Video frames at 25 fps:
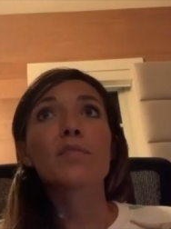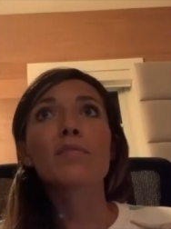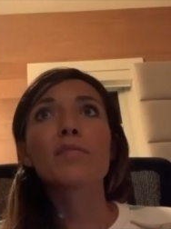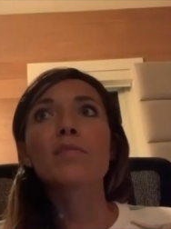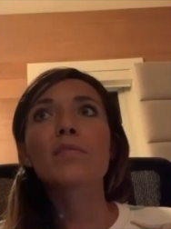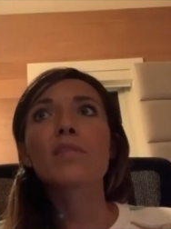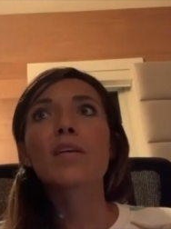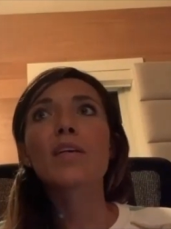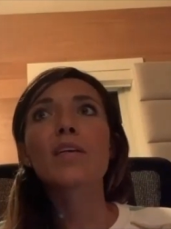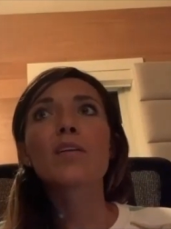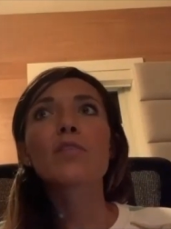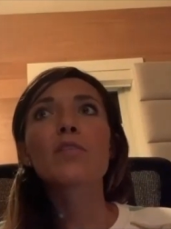
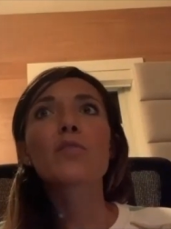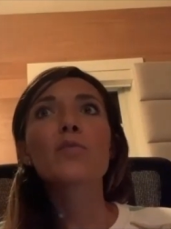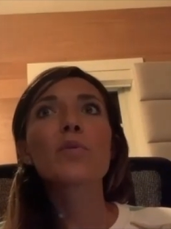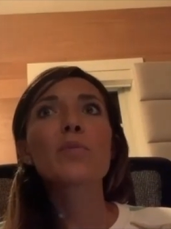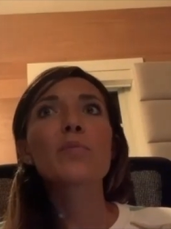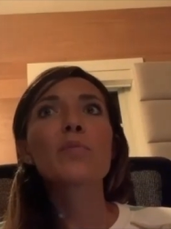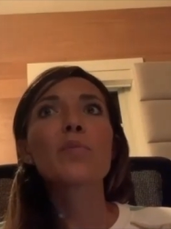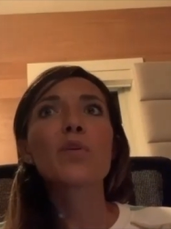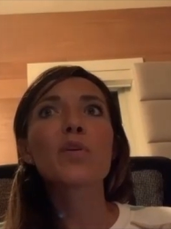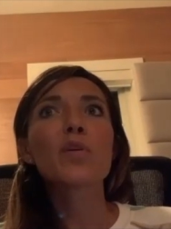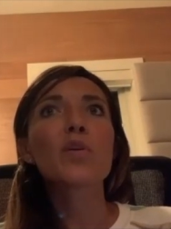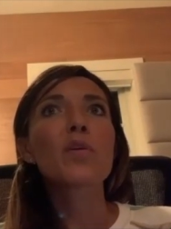like
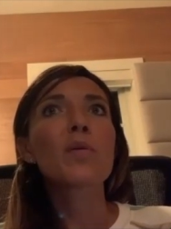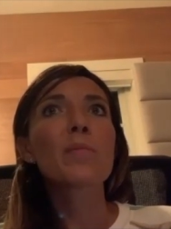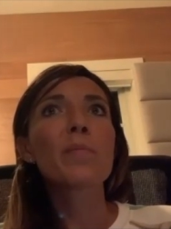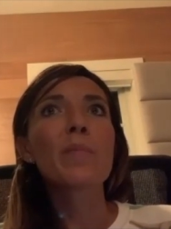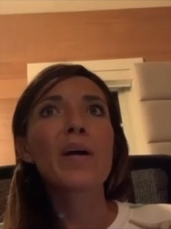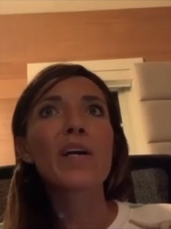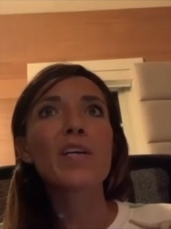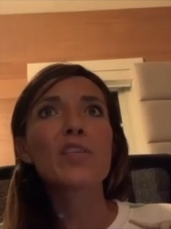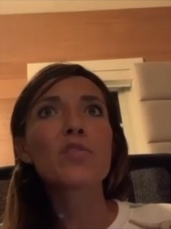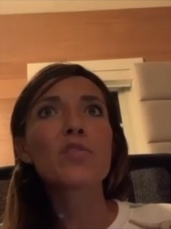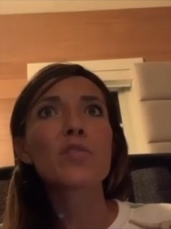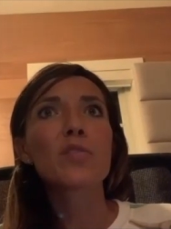with more
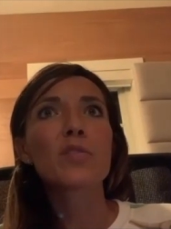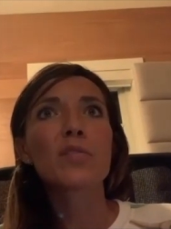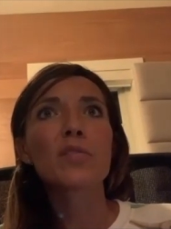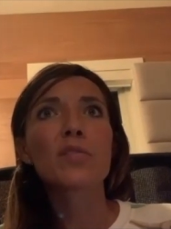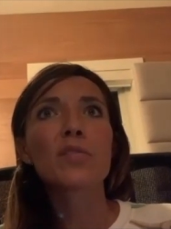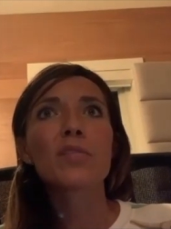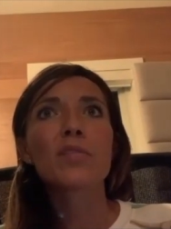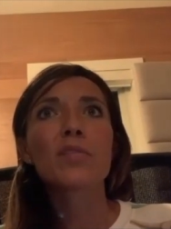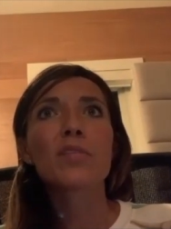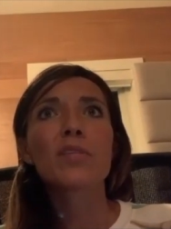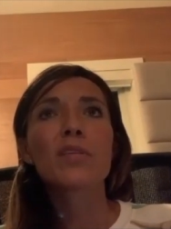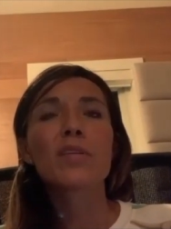
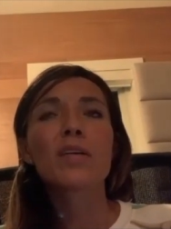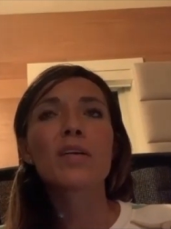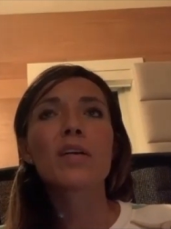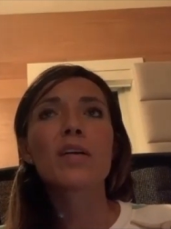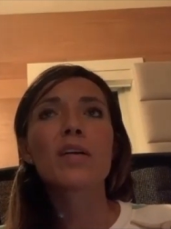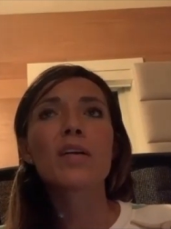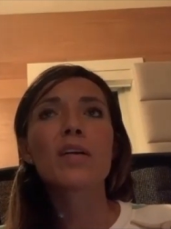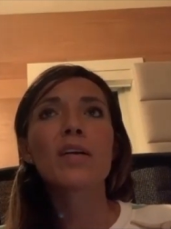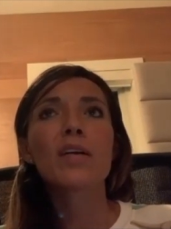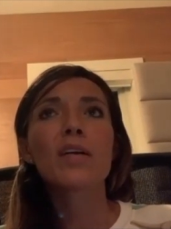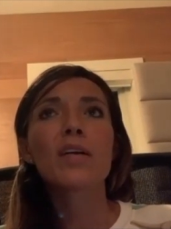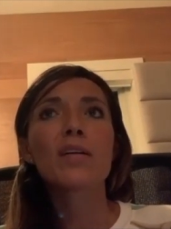compassion.
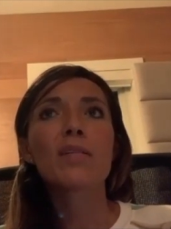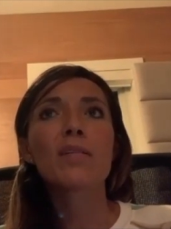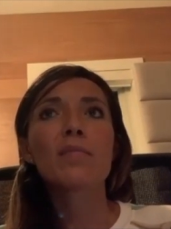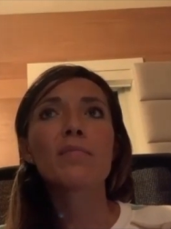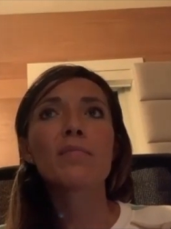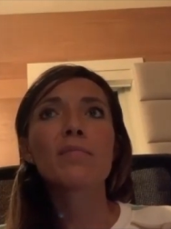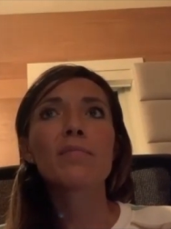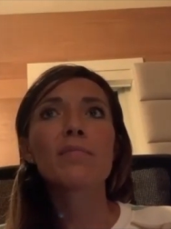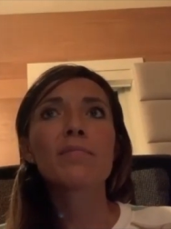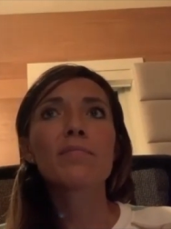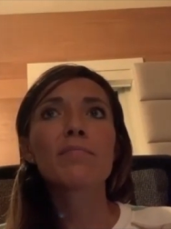Um,